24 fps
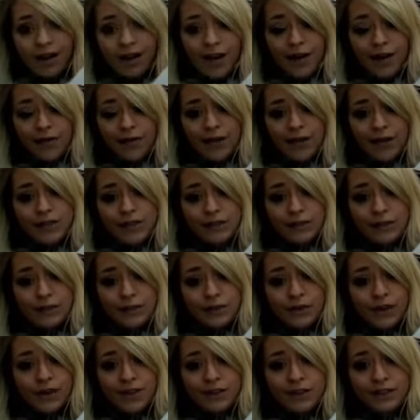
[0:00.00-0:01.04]
If that's
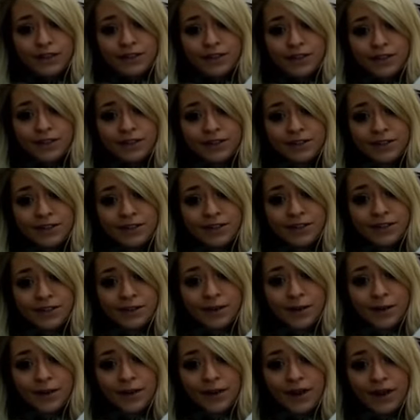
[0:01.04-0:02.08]
controversial and you don't
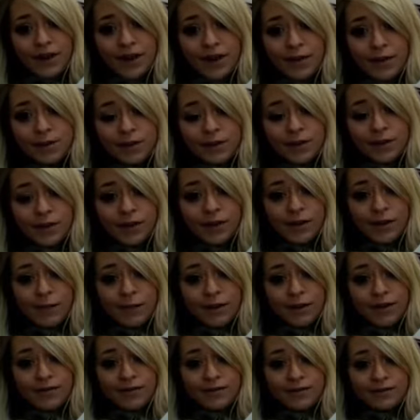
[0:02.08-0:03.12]
agree with that, I'm sorry,
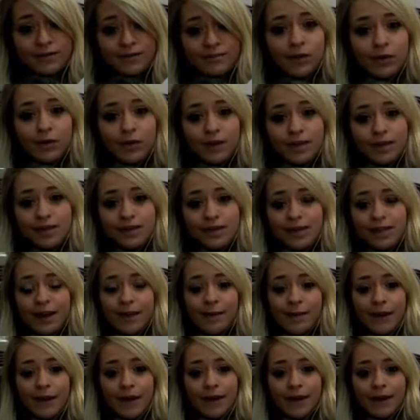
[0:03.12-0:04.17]
but it's a
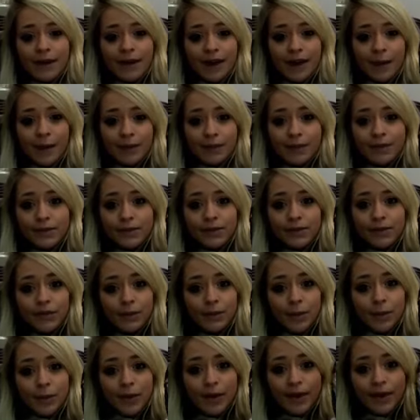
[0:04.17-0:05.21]
handbag. It happens. A lot of
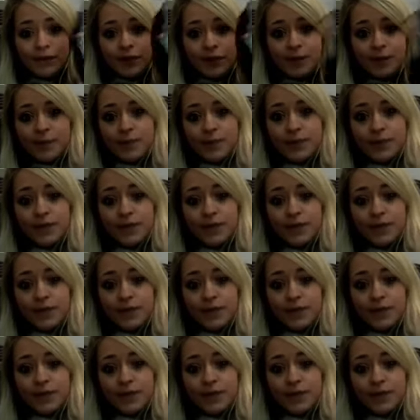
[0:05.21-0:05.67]
people have them.